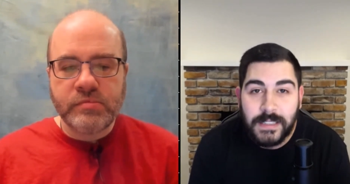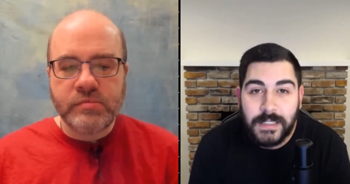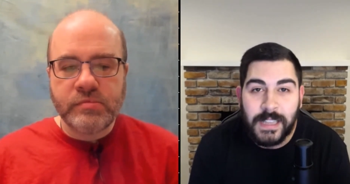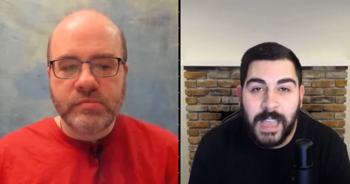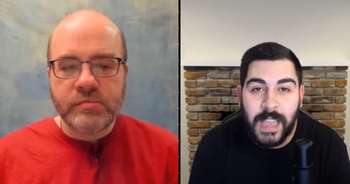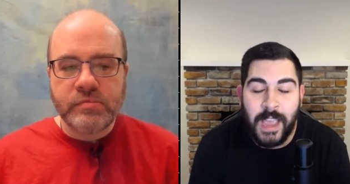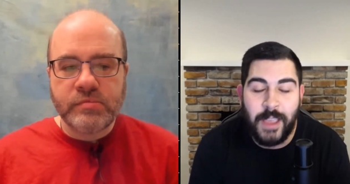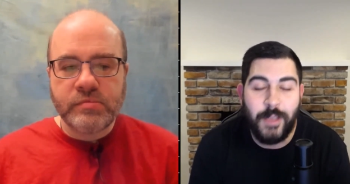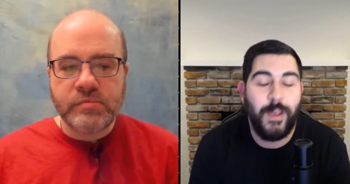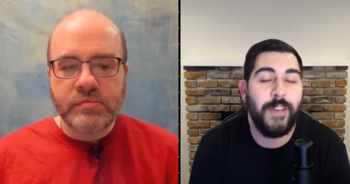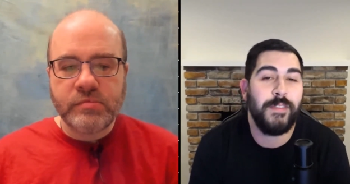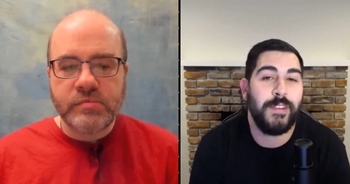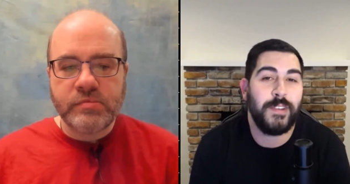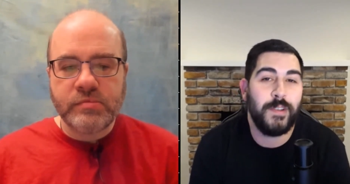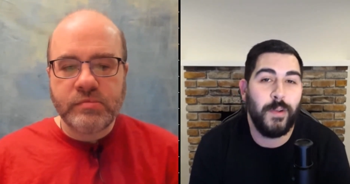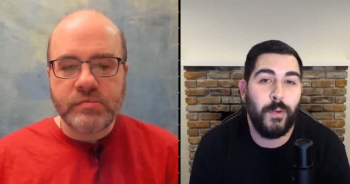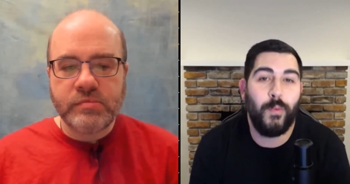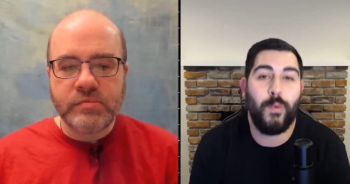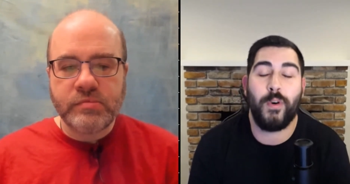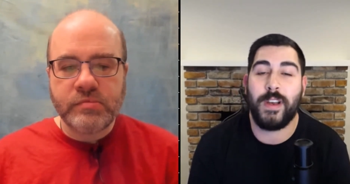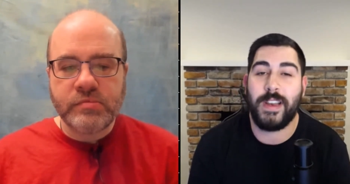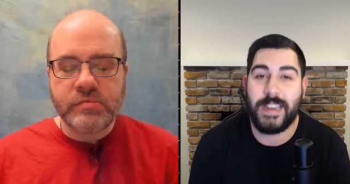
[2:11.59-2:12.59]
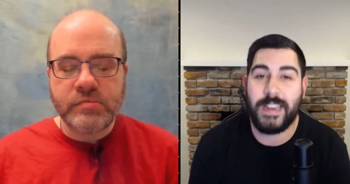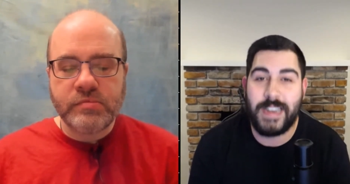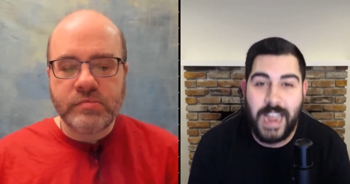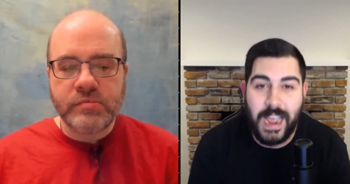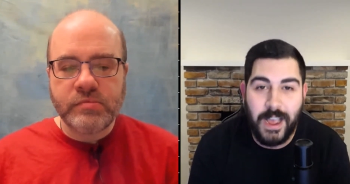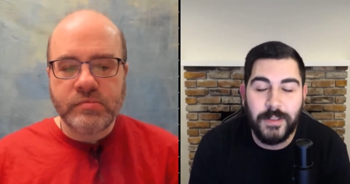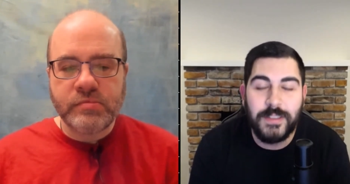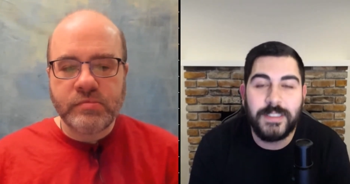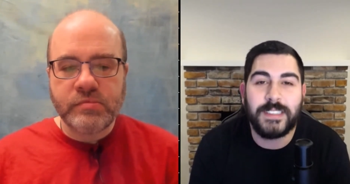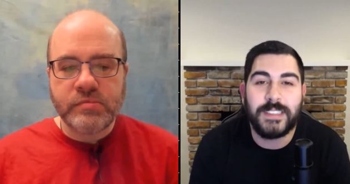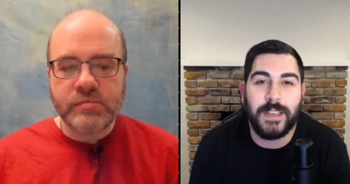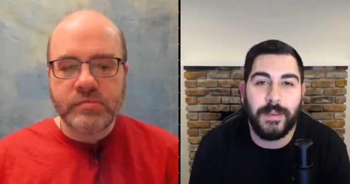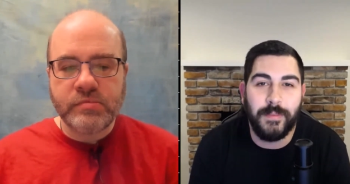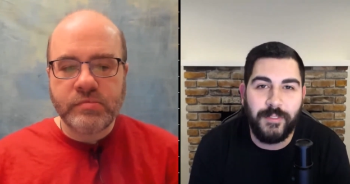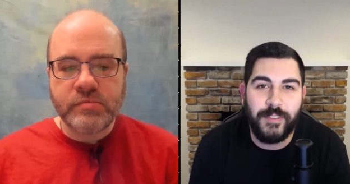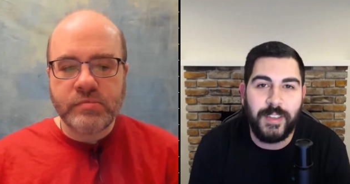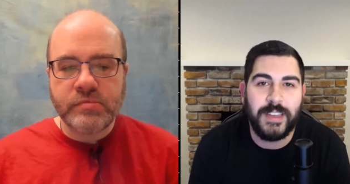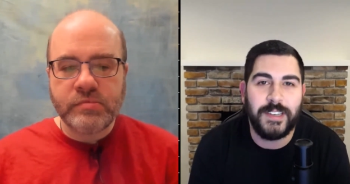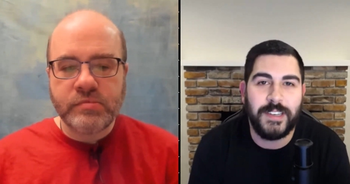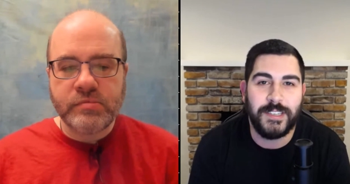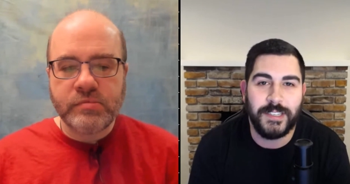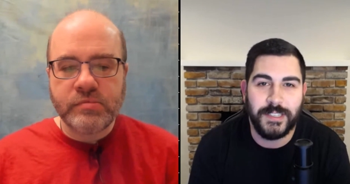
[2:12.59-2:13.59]
Speaker 1: Are you having to water down some
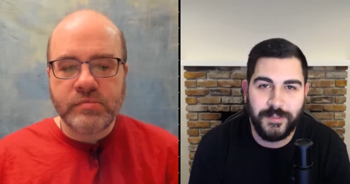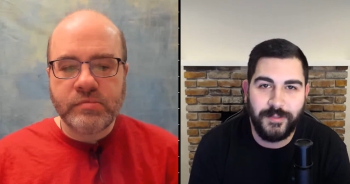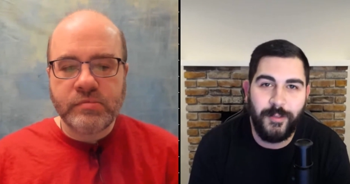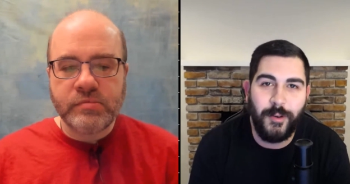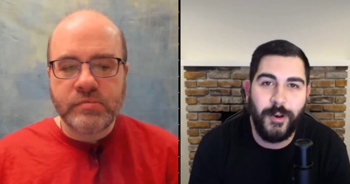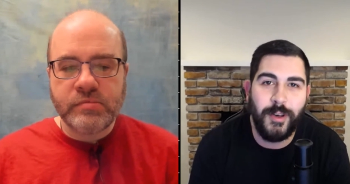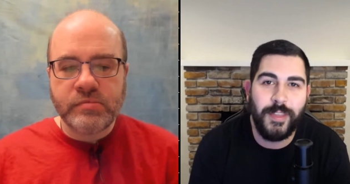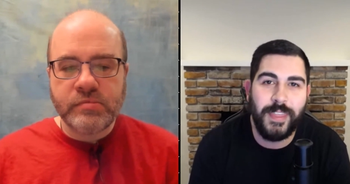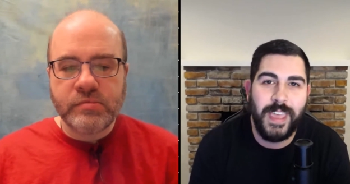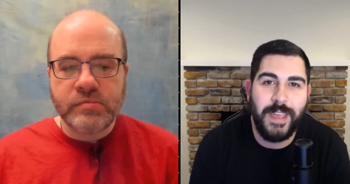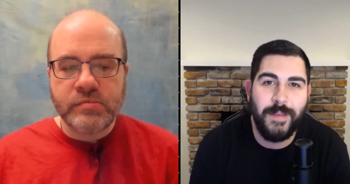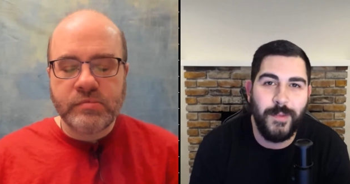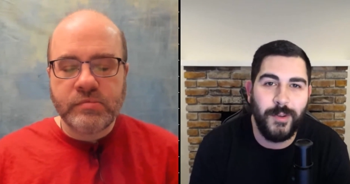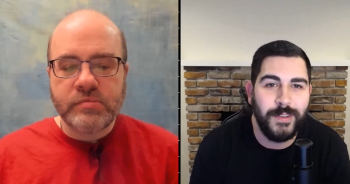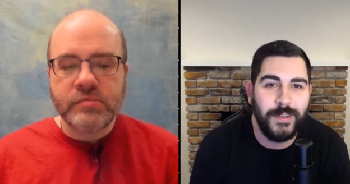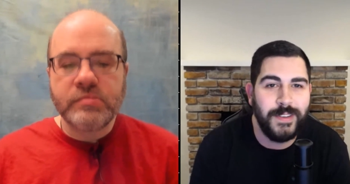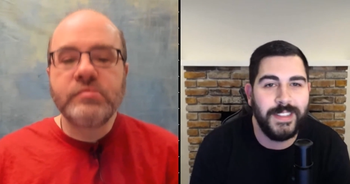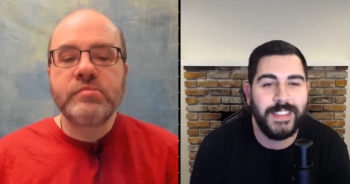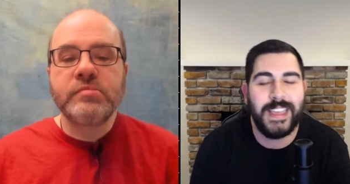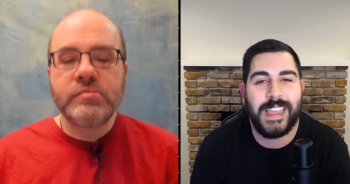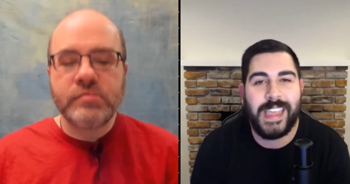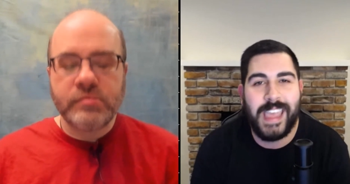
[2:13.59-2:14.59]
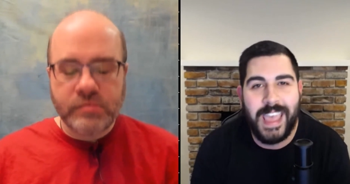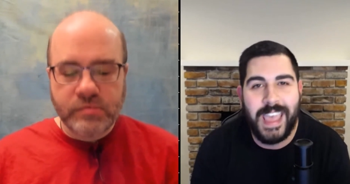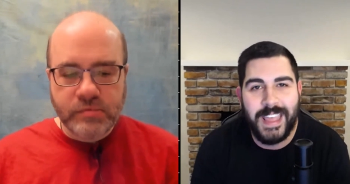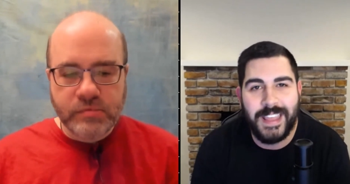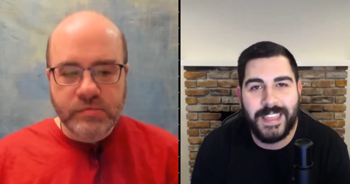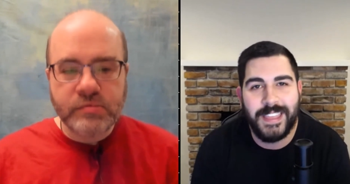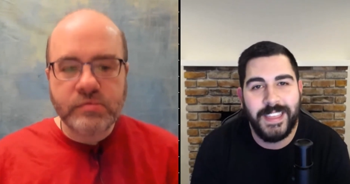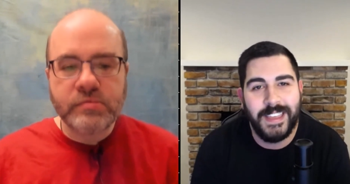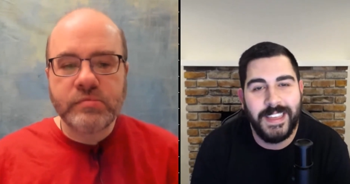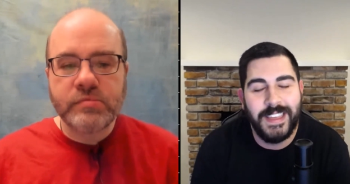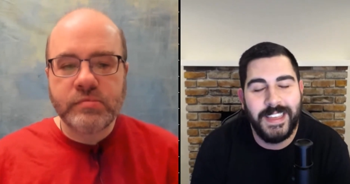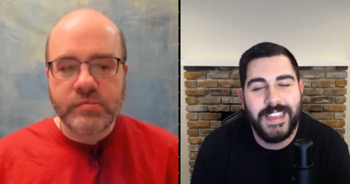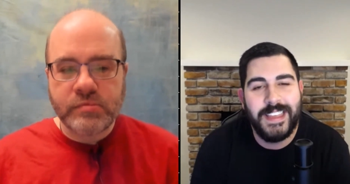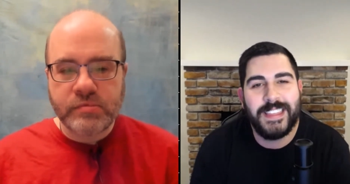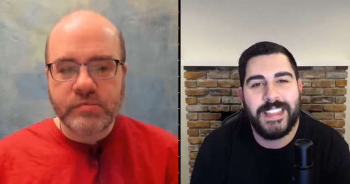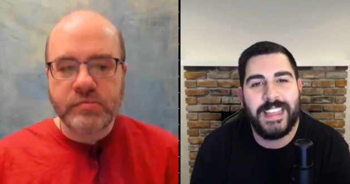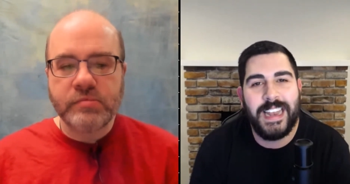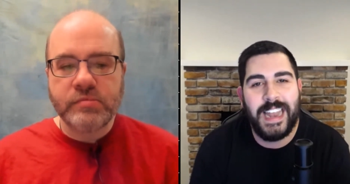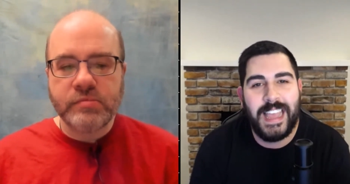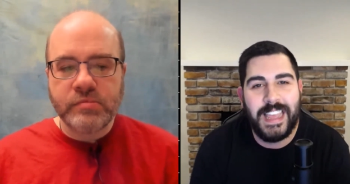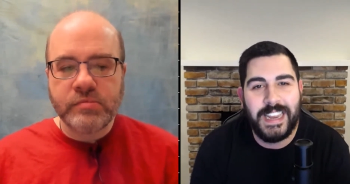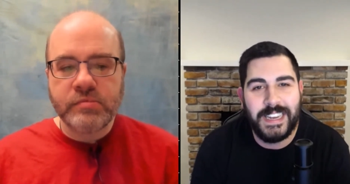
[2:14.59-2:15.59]
features for them, or do they get the
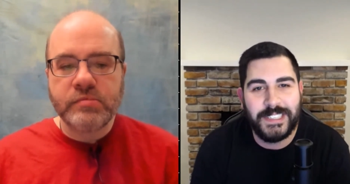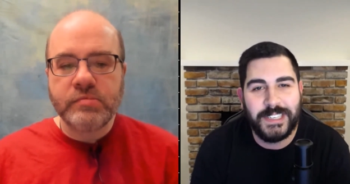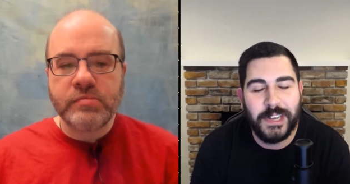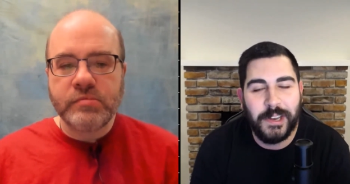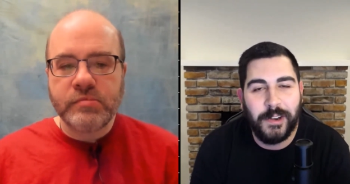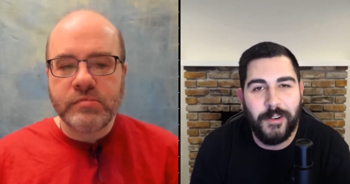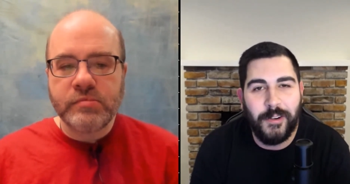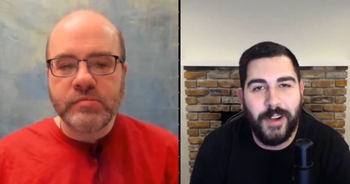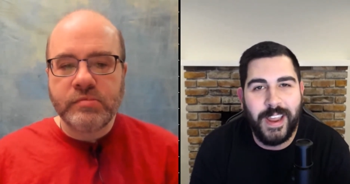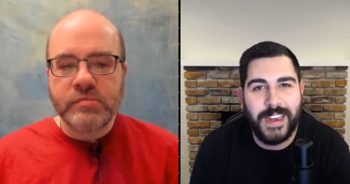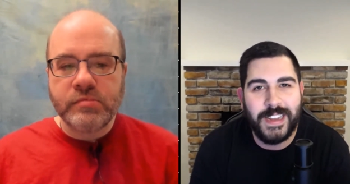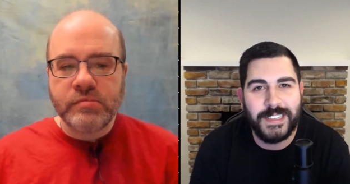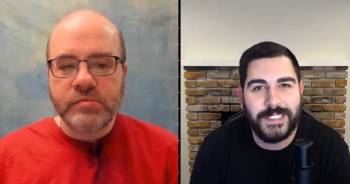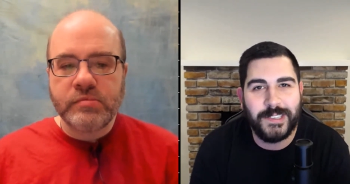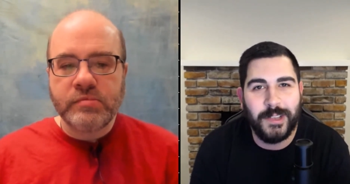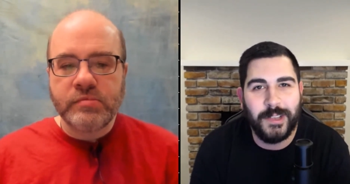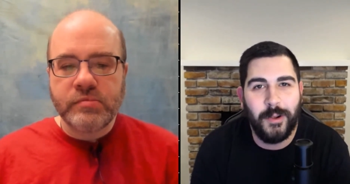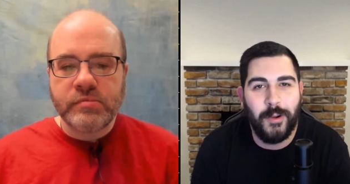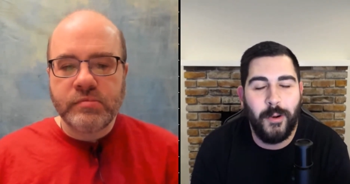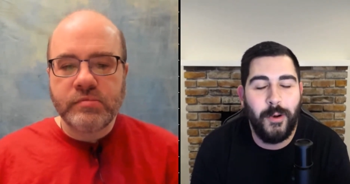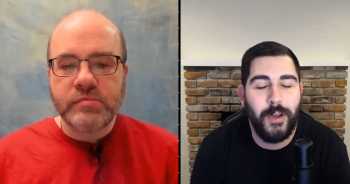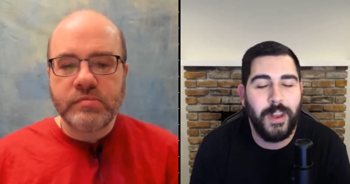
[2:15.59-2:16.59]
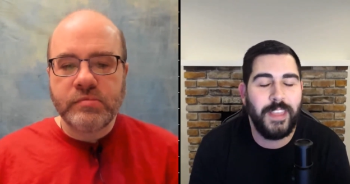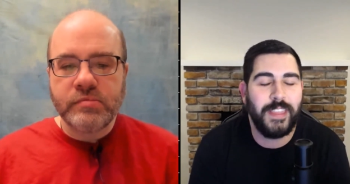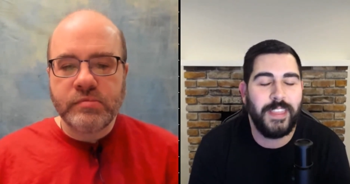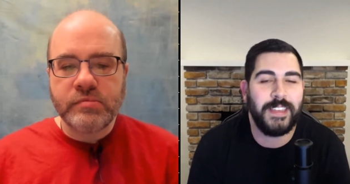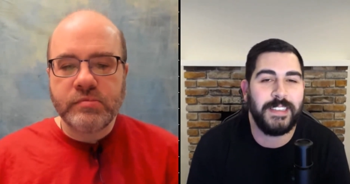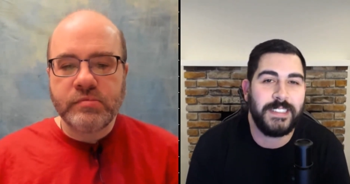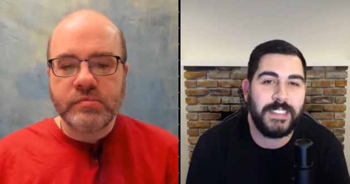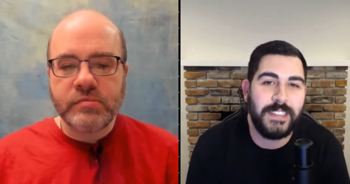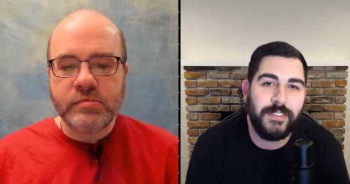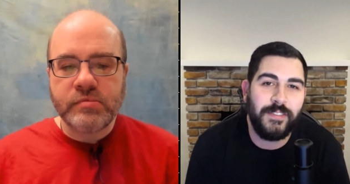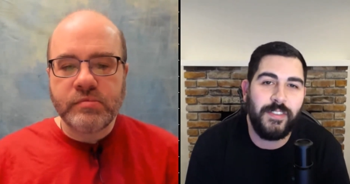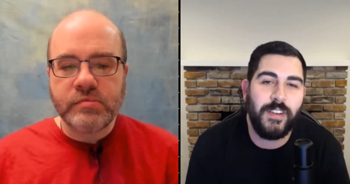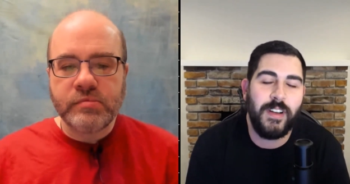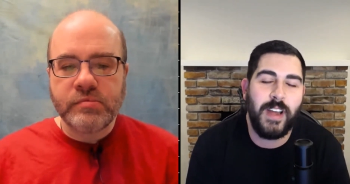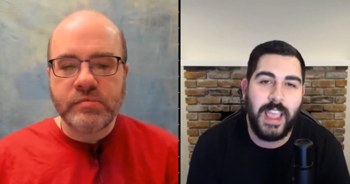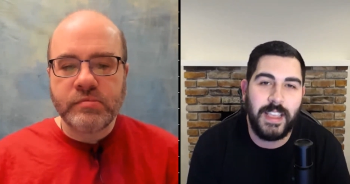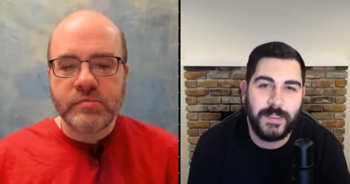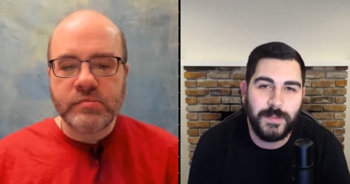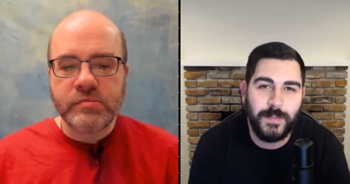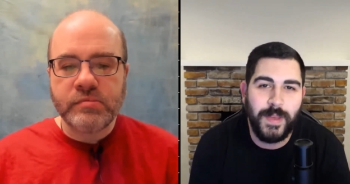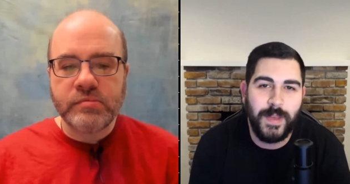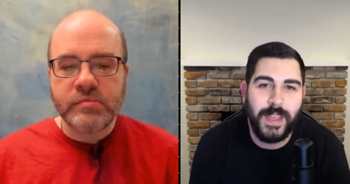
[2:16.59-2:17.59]
latest and greatest? So all of these different
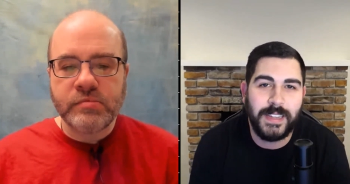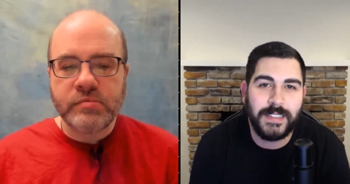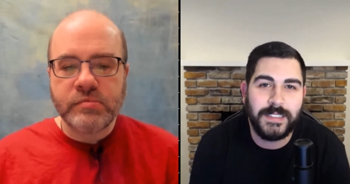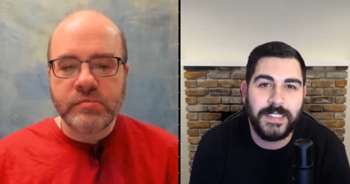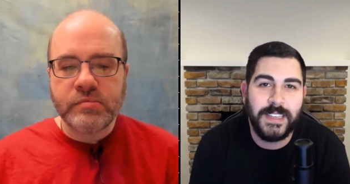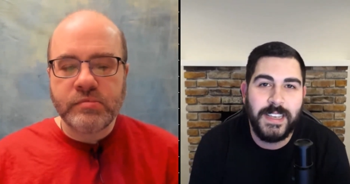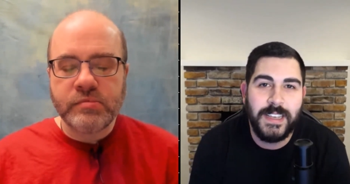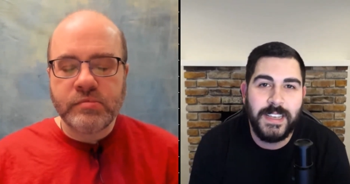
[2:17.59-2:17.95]
aspects